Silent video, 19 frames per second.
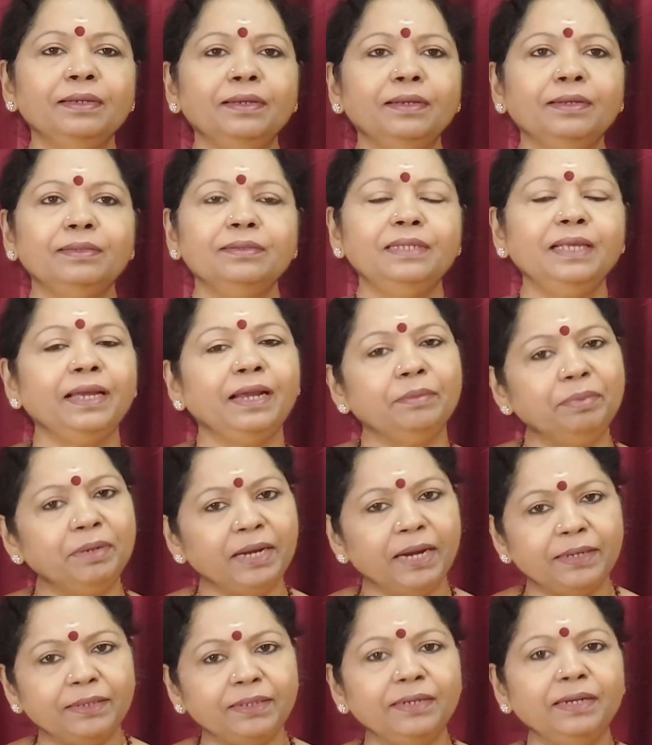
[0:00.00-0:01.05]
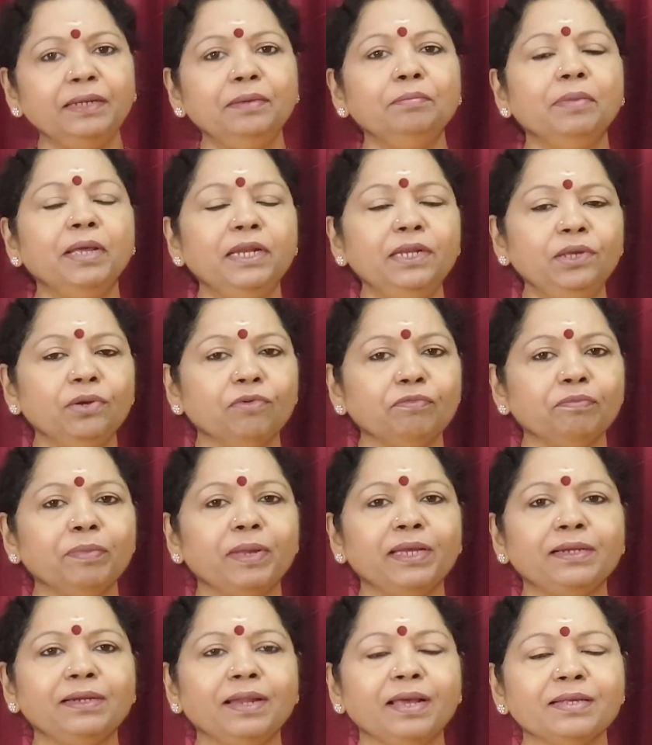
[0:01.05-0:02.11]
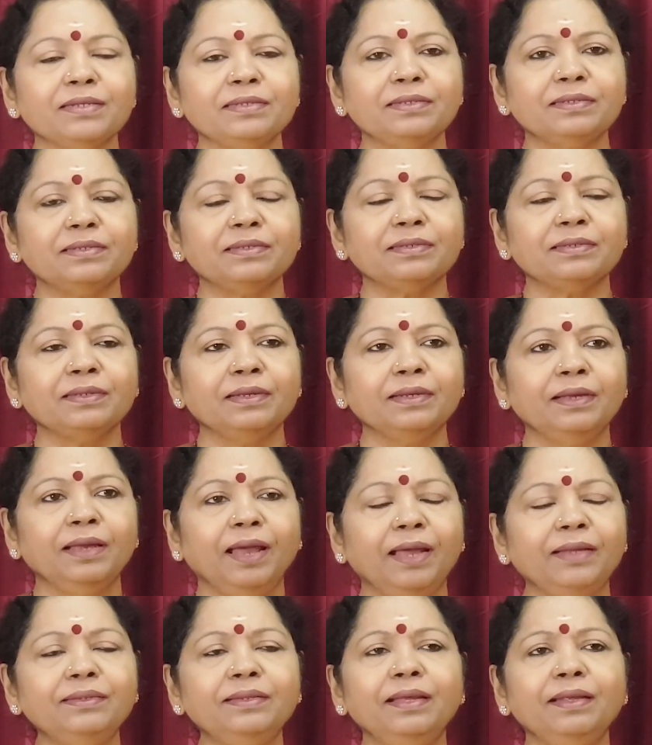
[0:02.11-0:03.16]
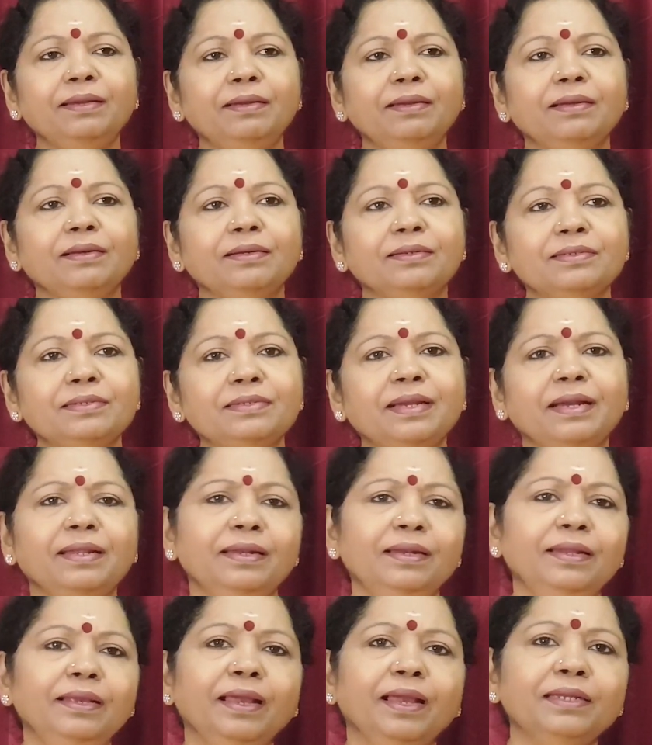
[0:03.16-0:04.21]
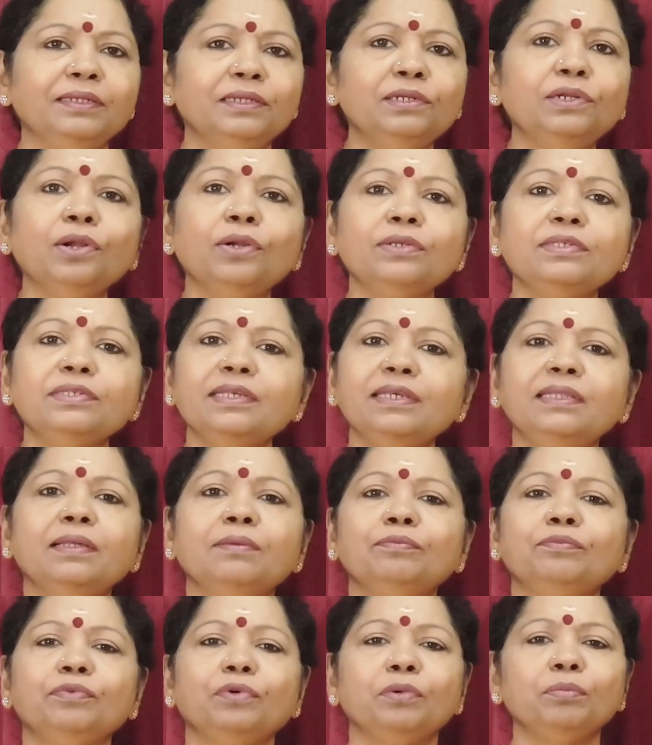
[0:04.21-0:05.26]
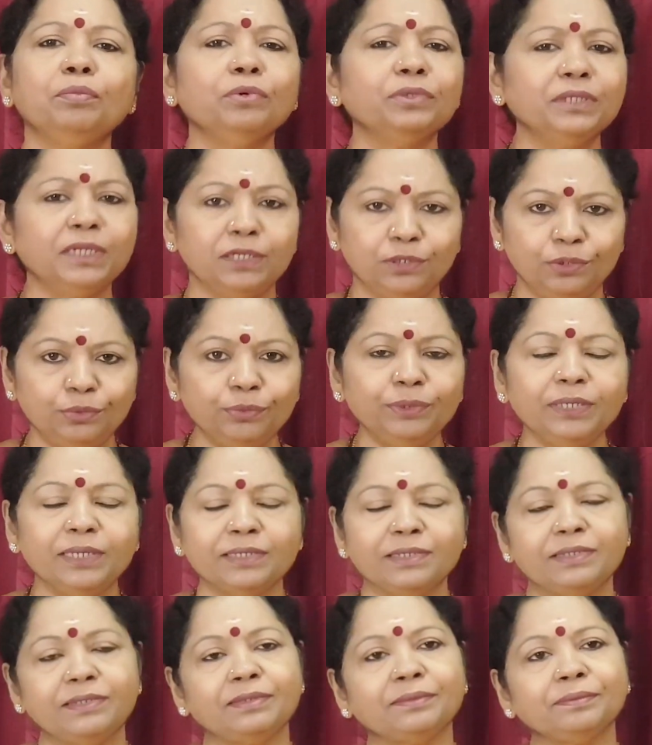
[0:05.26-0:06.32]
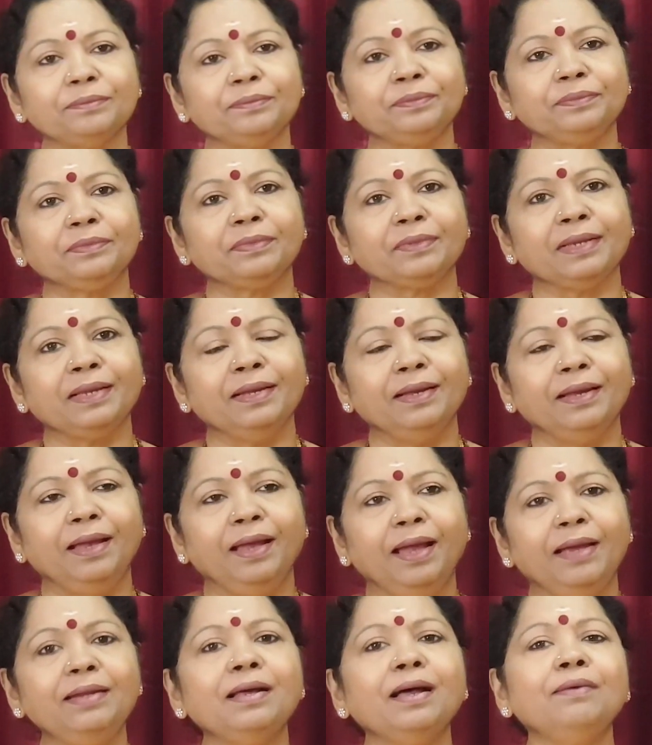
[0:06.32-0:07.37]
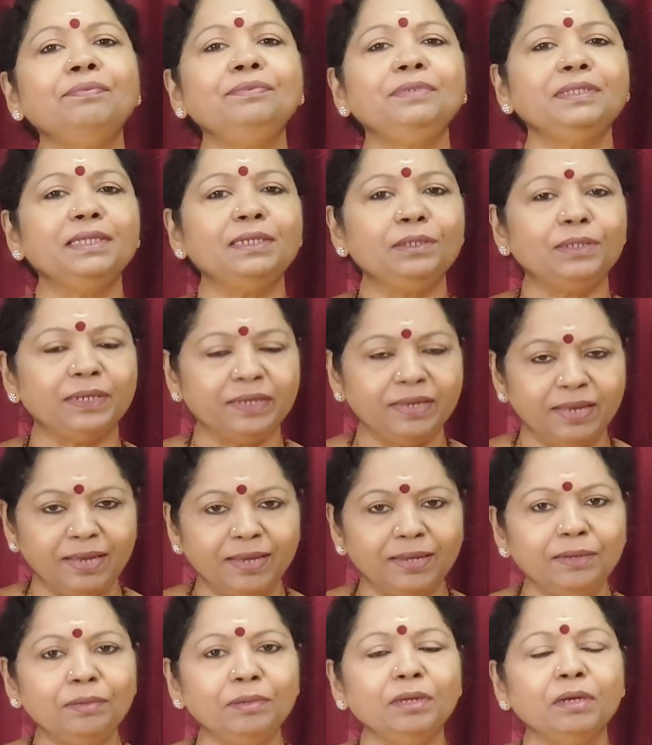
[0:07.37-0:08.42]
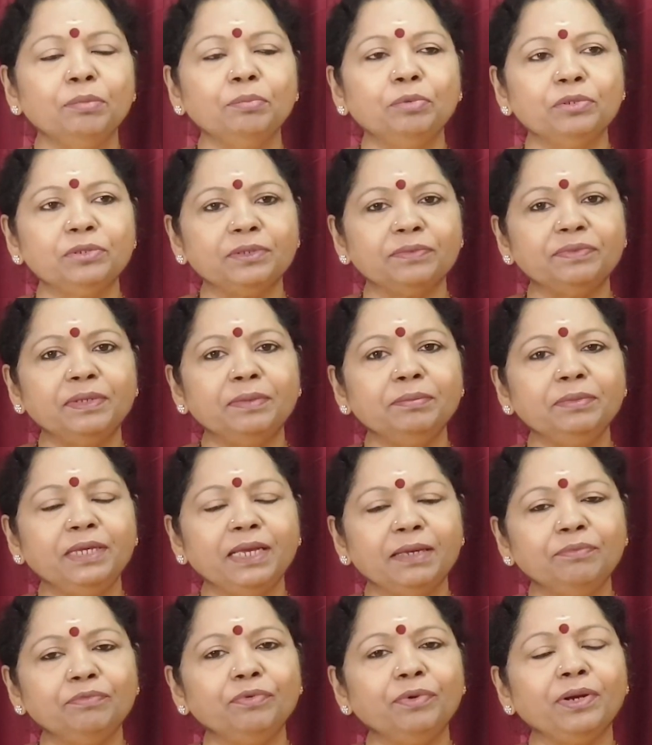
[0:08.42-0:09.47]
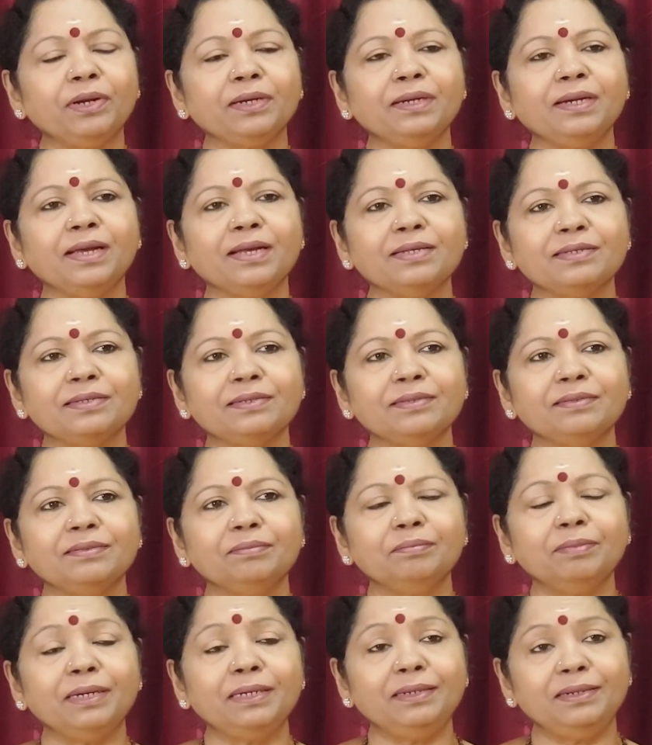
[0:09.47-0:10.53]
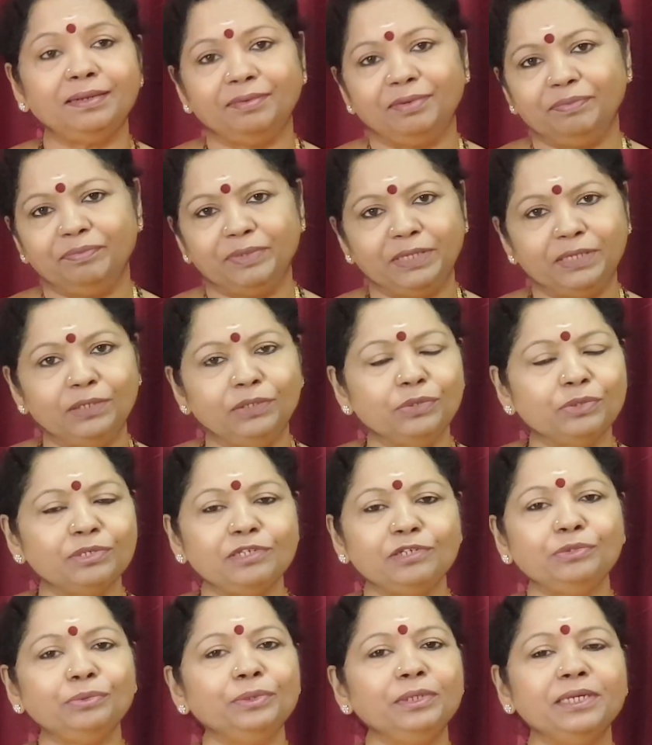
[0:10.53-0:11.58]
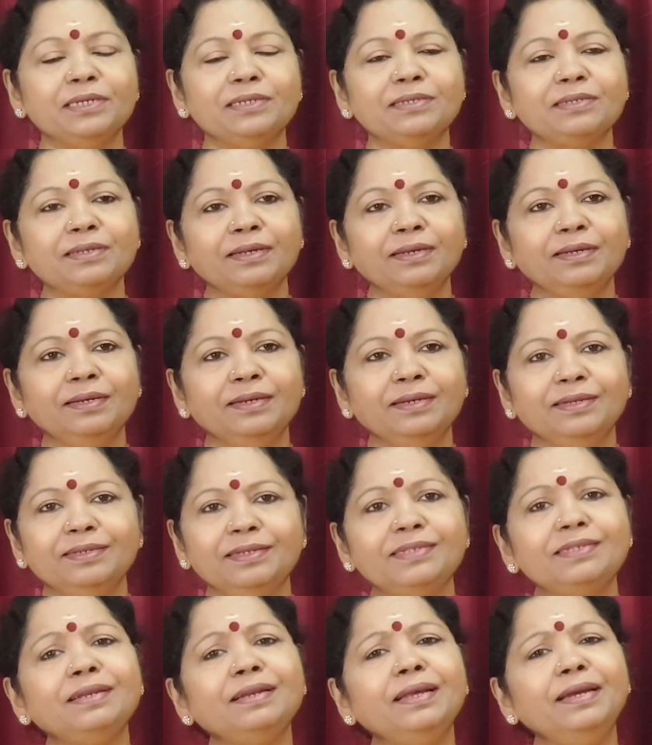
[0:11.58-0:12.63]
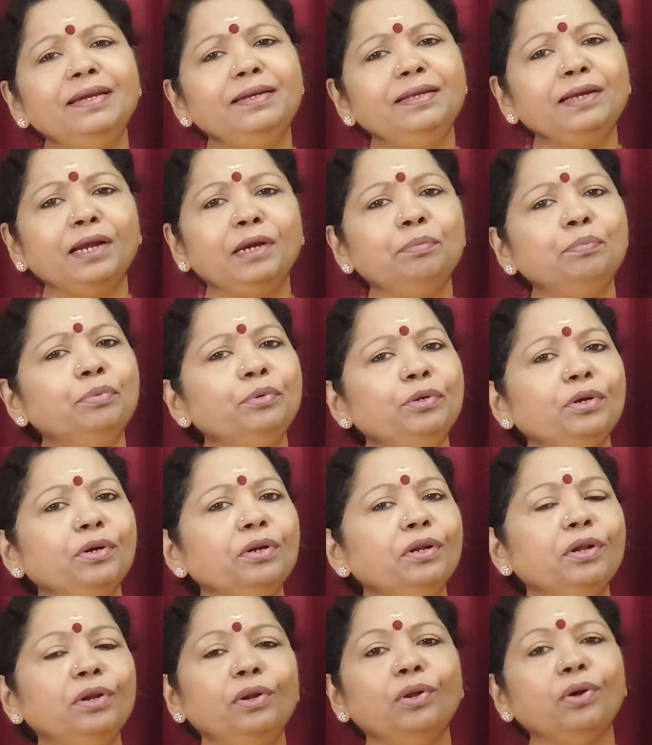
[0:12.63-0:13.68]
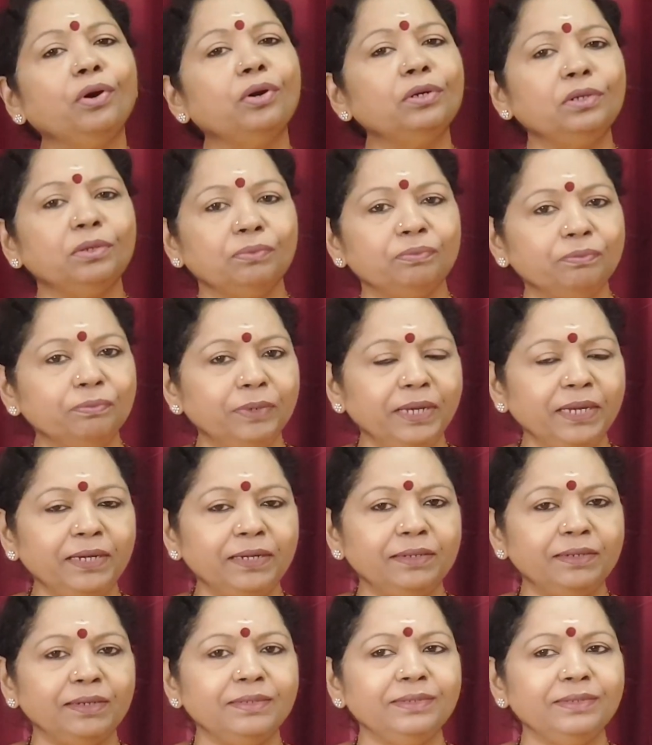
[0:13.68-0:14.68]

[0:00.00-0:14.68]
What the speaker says: They had been attending many of my classes. And then suddenly I did not see them for more than 2 years. And after that again both of them came for a class. But within those 2 years, This lady had put on a lot of weight and